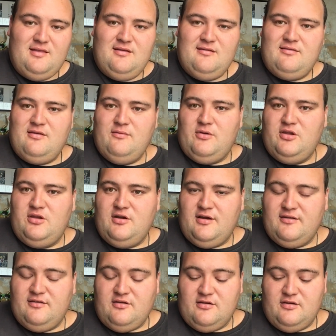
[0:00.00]
Let's see what you
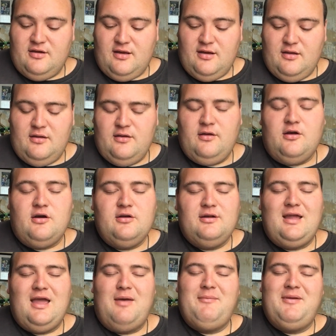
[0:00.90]
guys
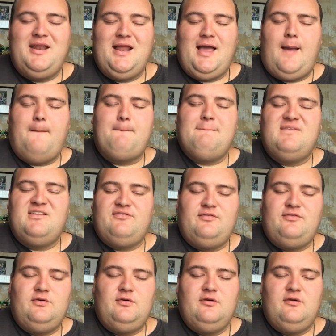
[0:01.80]
got coming up
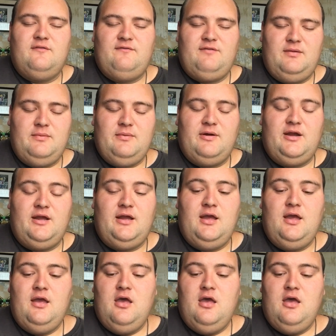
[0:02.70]
for February.